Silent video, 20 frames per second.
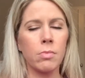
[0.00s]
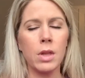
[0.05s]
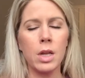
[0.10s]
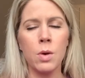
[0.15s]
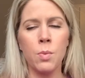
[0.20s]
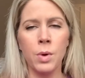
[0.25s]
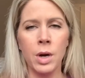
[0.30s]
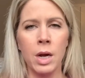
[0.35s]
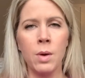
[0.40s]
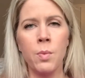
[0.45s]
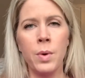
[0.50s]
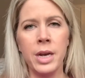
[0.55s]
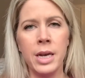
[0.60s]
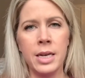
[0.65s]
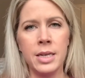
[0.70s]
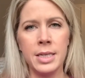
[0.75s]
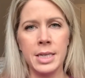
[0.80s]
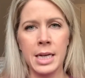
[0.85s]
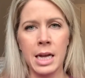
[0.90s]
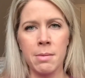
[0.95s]
When I went
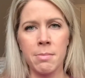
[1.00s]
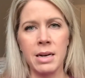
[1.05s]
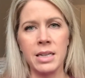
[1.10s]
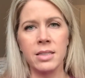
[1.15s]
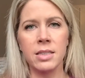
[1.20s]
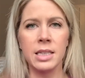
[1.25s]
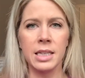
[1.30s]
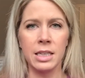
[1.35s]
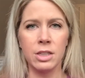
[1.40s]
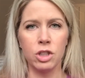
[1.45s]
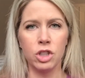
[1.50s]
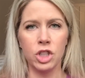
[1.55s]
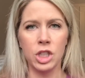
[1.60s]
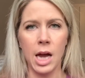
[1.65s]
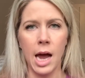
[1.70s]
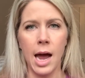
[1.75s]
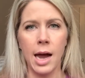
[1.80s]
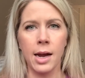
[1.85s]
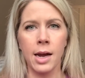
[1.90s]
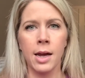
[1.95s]
in to get my skin
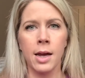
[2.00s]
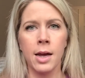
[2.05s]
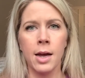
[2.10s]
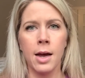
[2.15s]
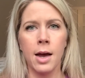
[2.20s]
check